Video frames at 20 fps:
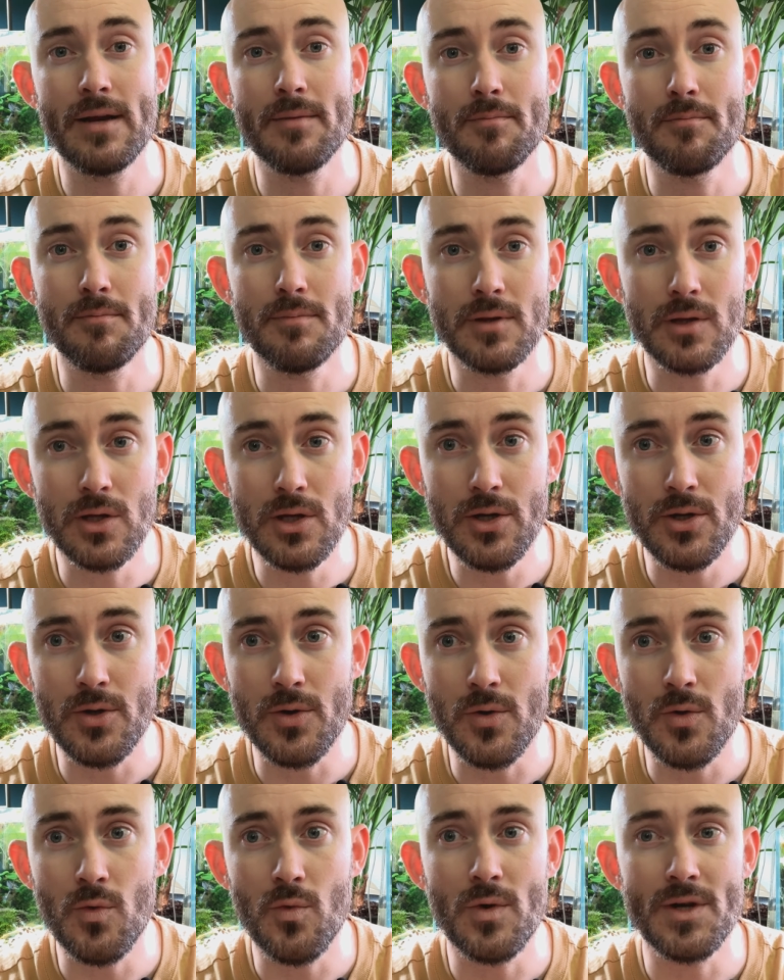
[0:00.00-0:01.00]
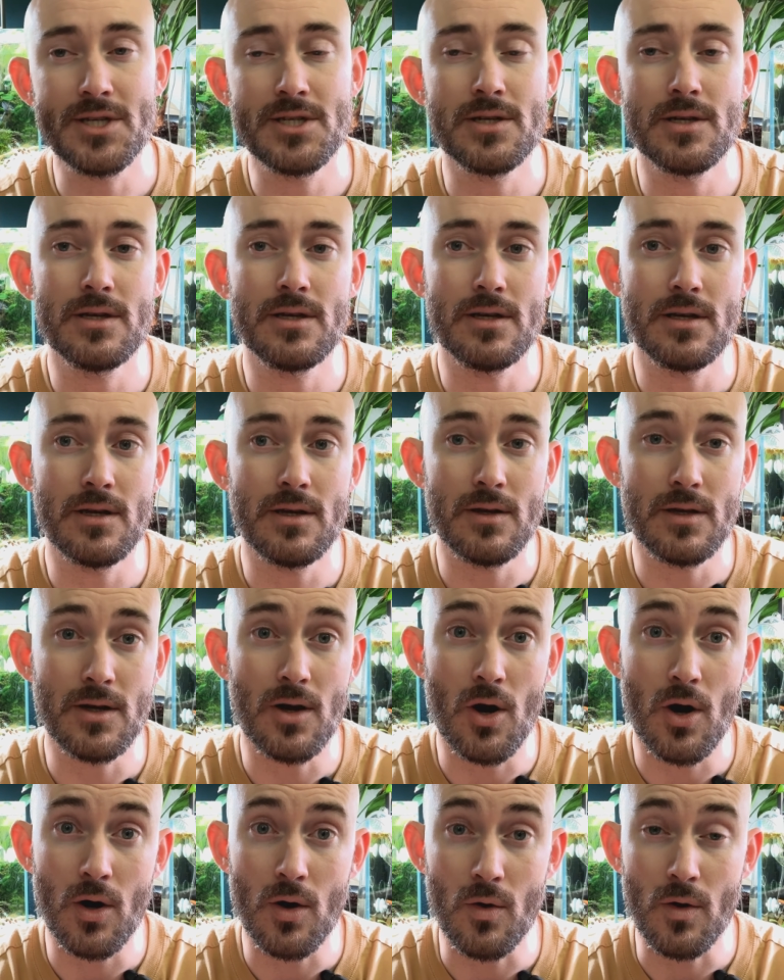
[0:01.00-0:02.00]
and blue, which
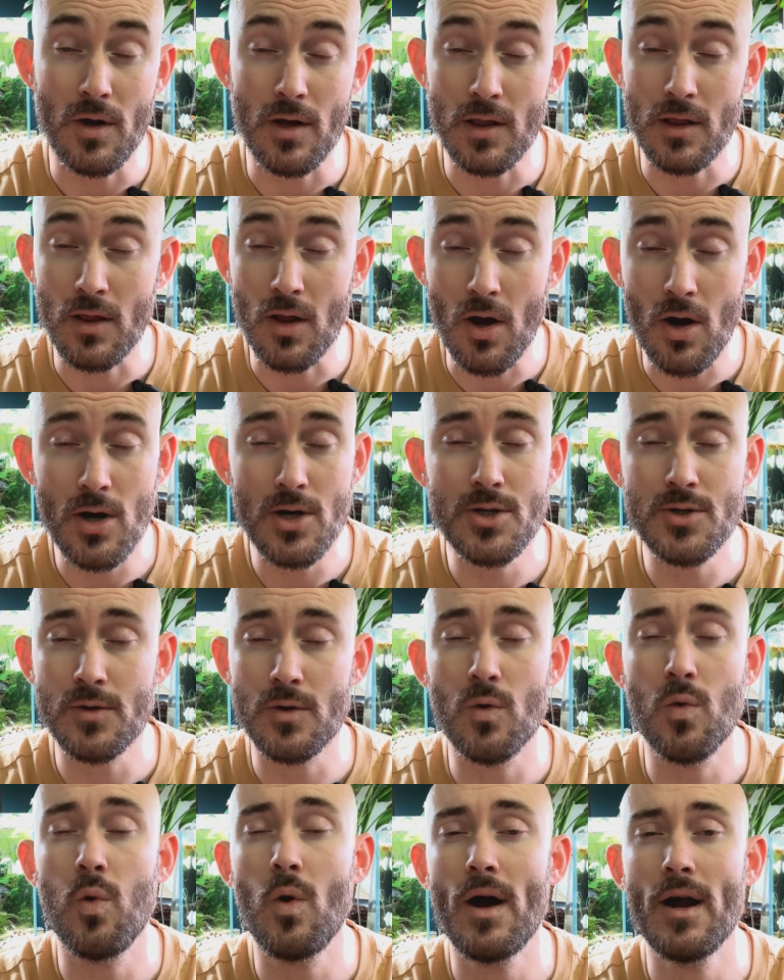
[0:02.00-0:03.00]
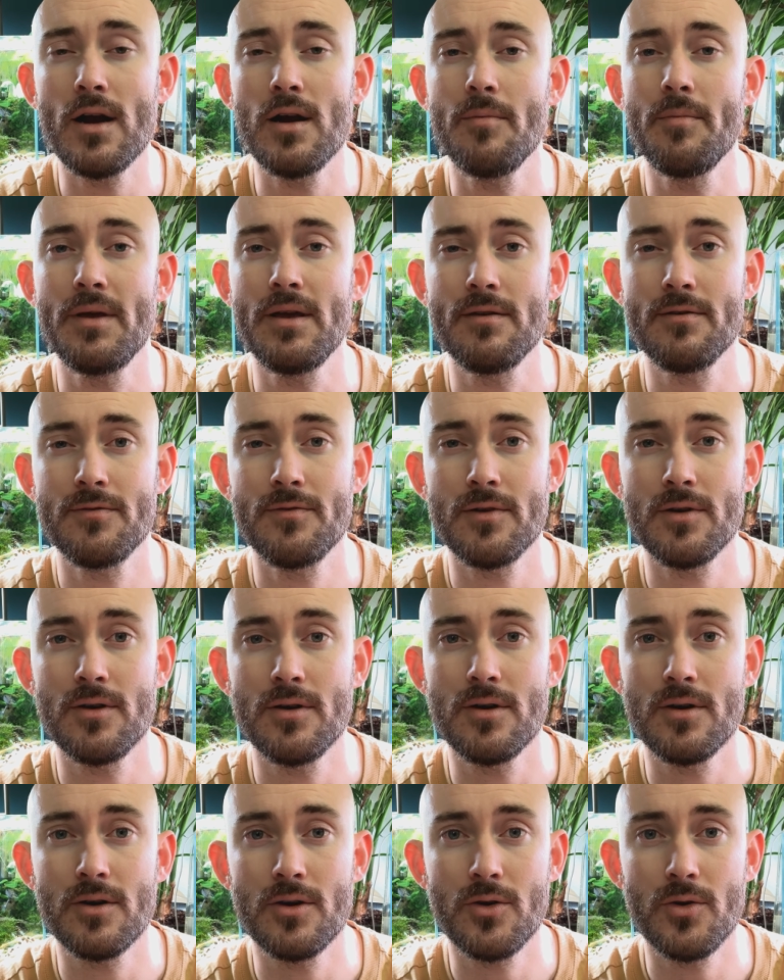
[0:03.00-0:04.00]
are a large requirement
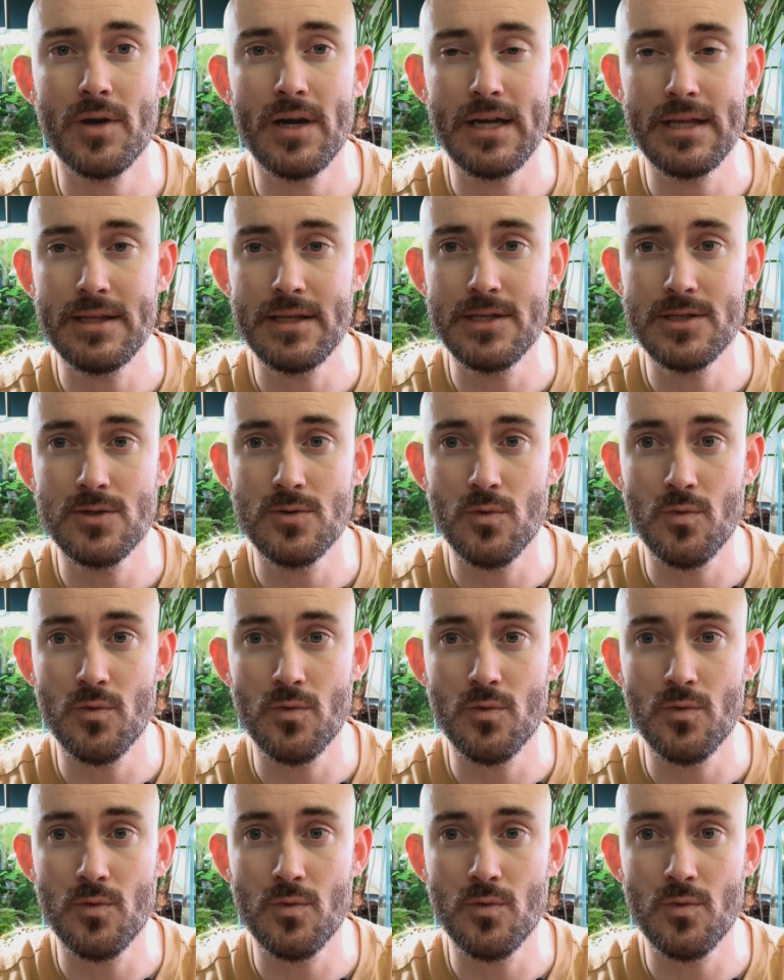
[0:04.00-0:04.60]
for creating these